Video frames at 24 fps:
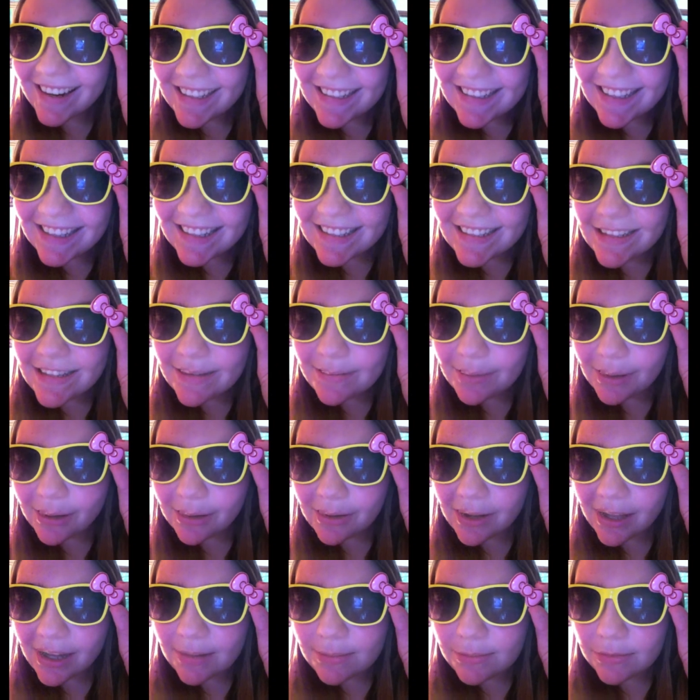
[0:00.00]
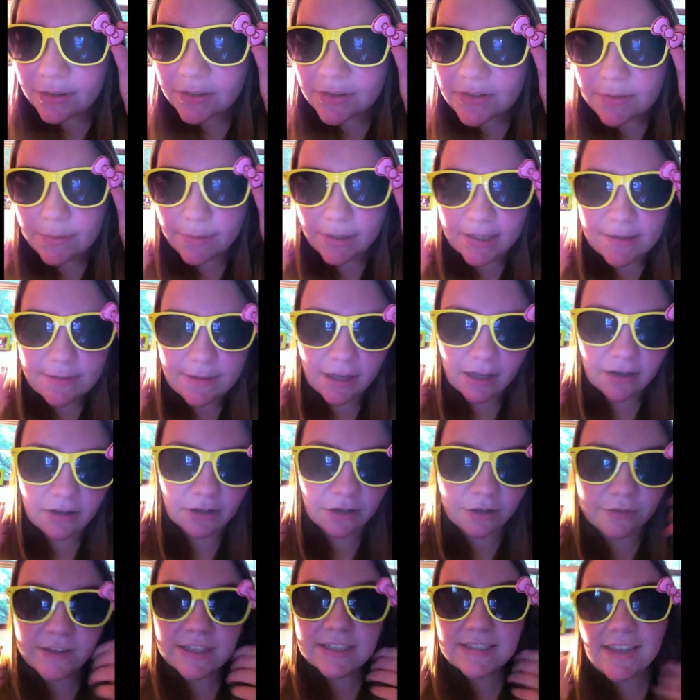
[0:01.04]
Isn't that, the bow kind of moves, it makes me kind of
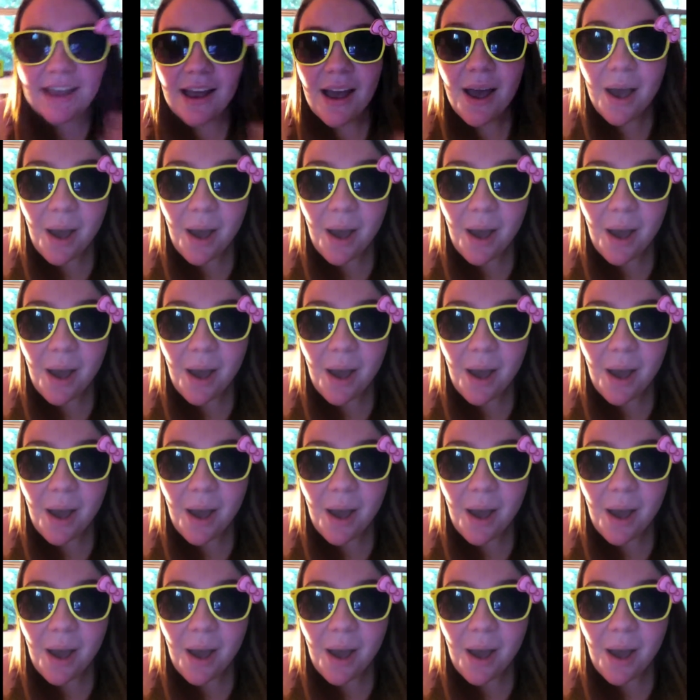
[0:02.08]
nervous.